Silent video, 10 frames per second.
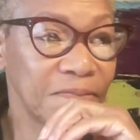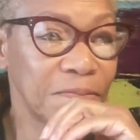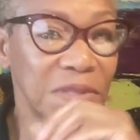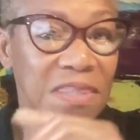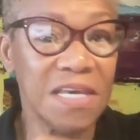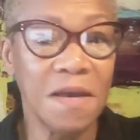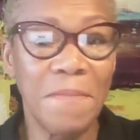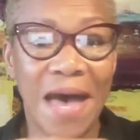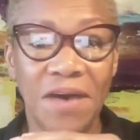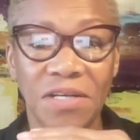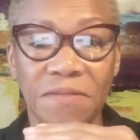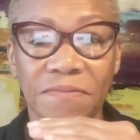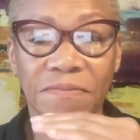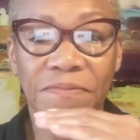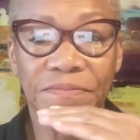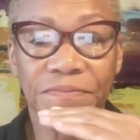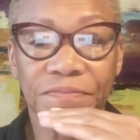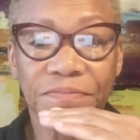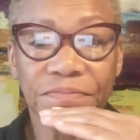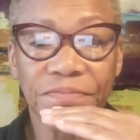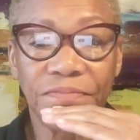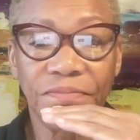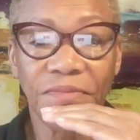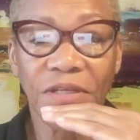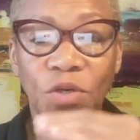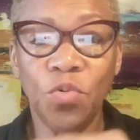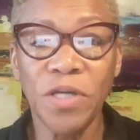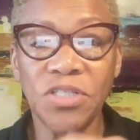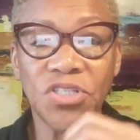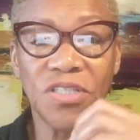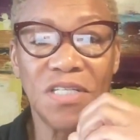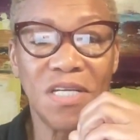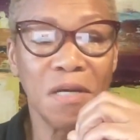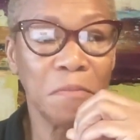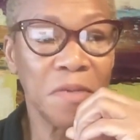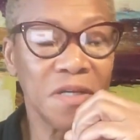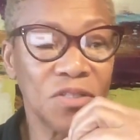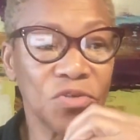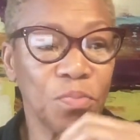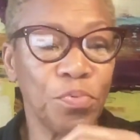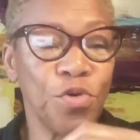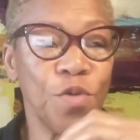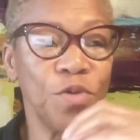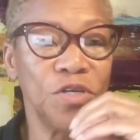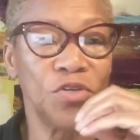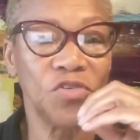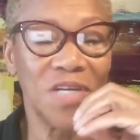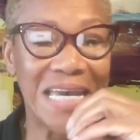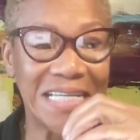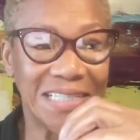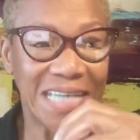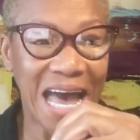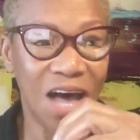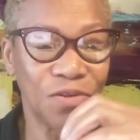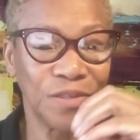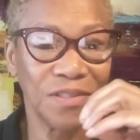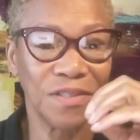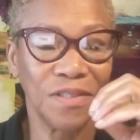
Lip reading: but think about it. Questioning to the point where you create doubt,